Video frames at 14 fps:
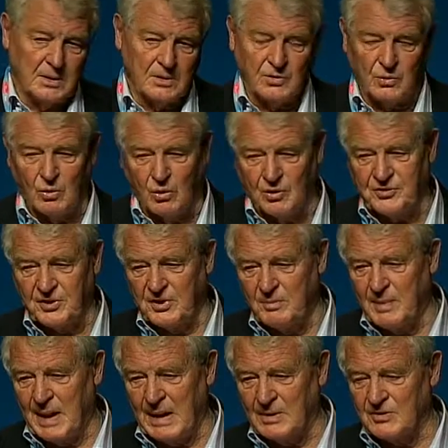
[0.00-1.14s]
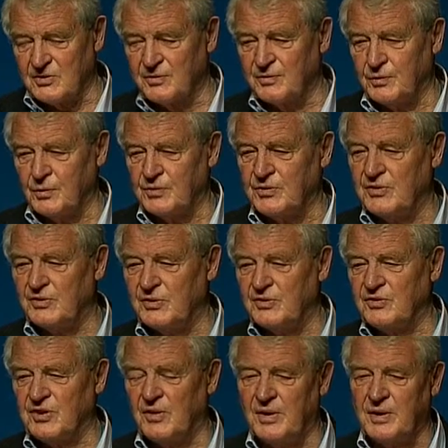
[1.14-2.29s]
to alter the balance of forces in
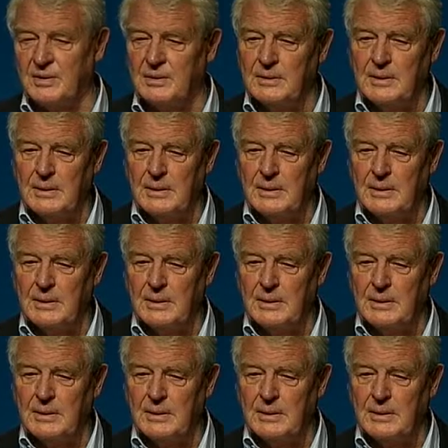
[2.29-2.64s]
Syria,